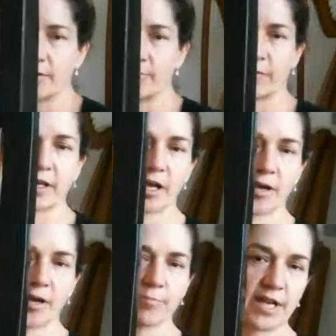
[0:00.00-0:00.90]
they
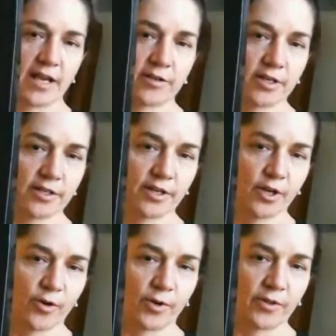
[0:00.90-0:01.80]
come standard
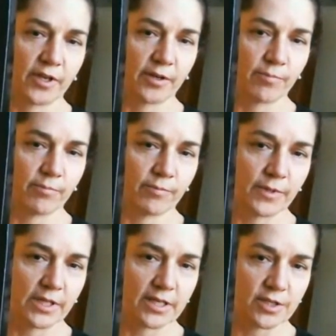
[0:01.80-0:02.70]
with the
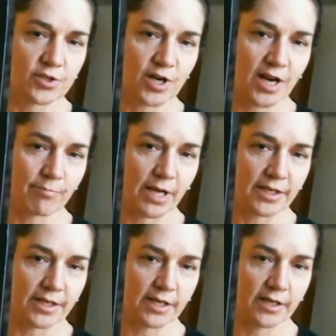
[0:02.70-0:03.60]
strap
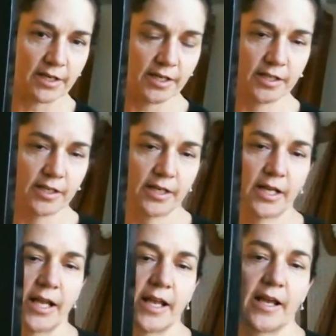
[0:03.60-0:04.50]
button here
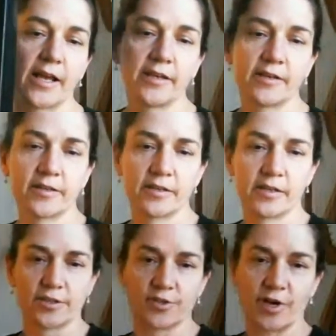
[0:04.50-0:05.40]
and
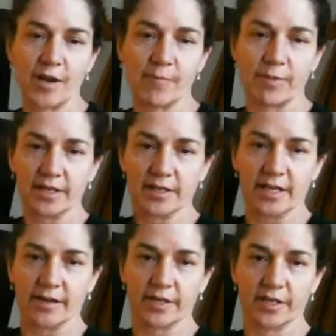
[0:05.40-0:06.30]
the strap button
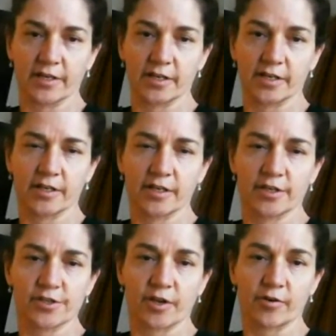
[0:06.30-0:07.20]
down here,
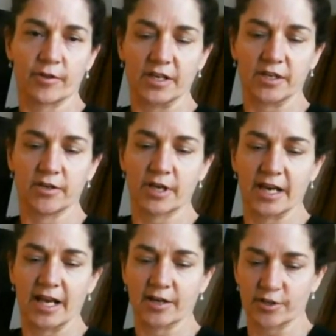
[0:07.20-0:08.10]
so that you can
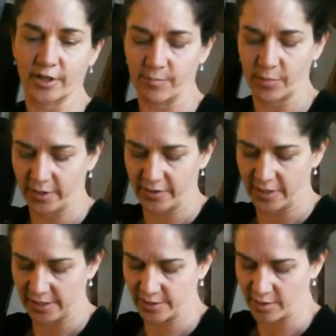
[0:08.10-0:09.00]
actually put
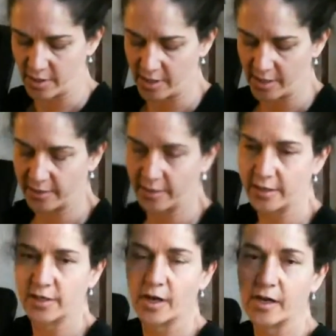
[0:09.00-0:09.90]
this on
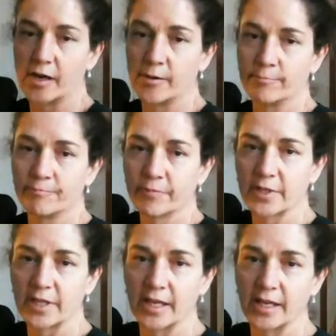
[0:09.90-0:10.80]

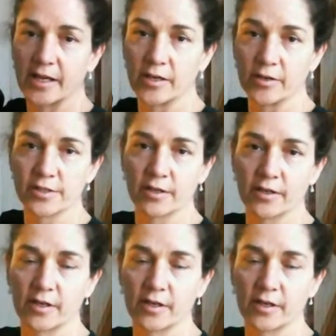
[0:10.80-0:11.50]
and